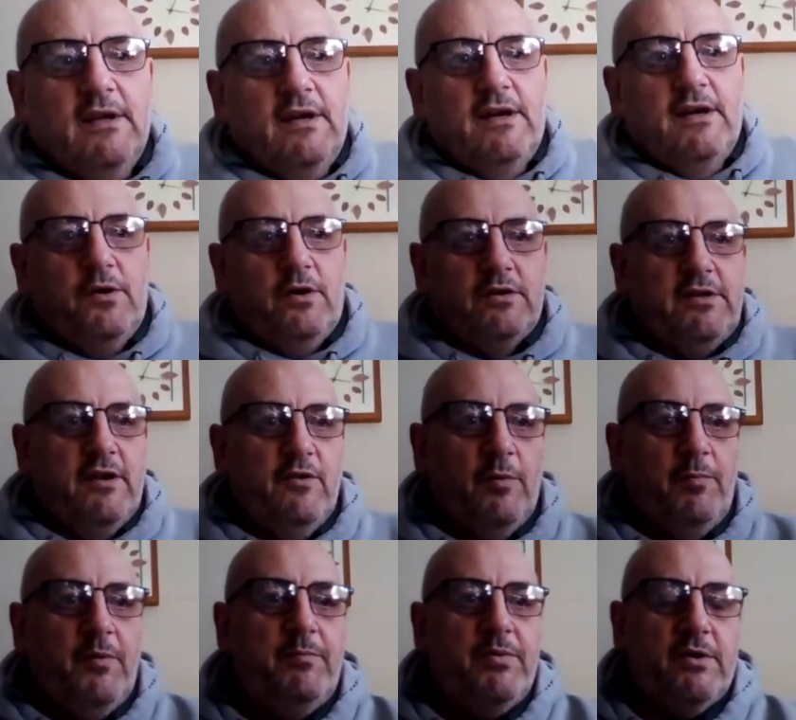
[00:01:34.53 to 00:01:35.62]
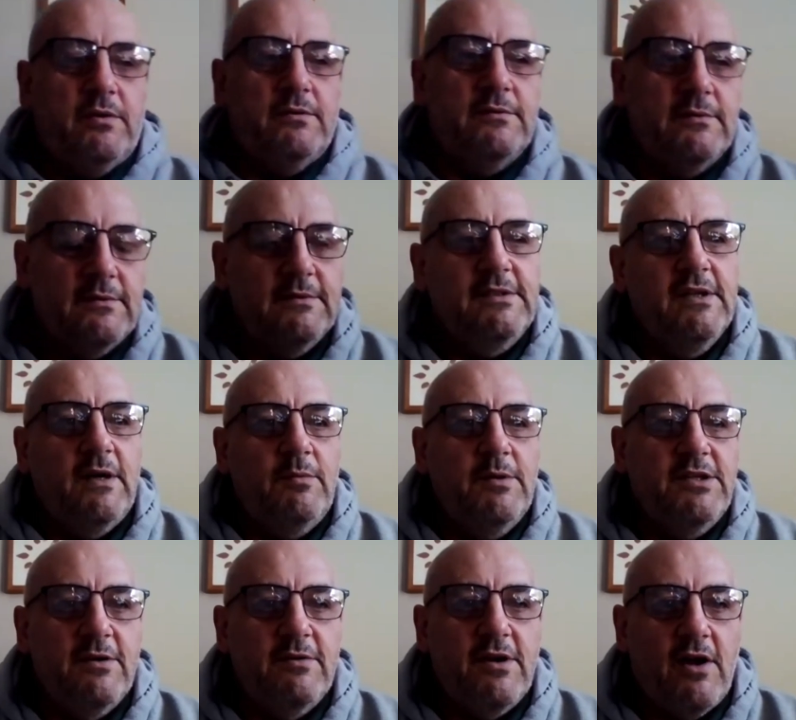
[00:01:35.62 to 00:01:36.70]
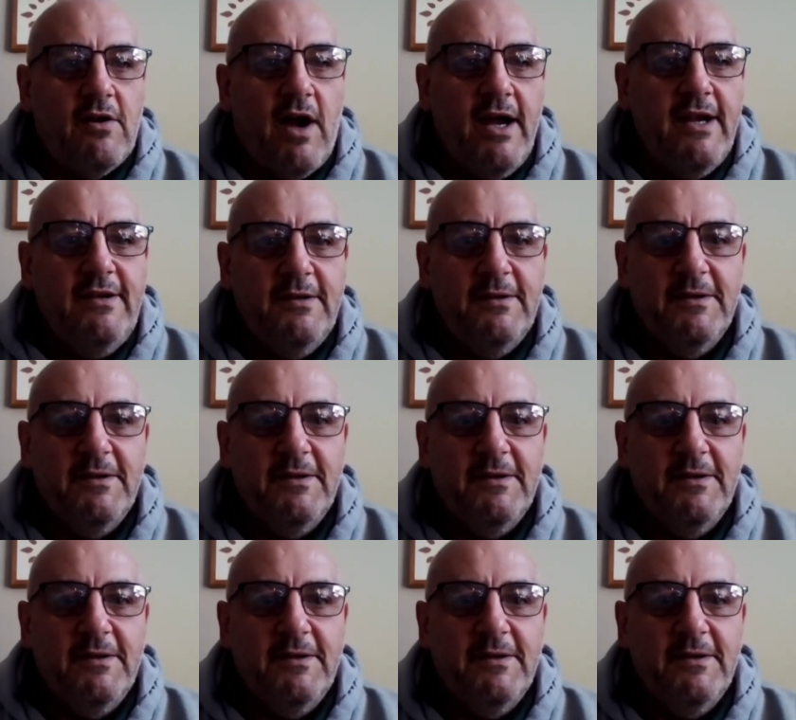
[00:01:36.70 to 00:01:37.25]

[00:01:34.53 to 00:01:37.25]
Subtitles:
hold it up. But, you know, we're doing all right.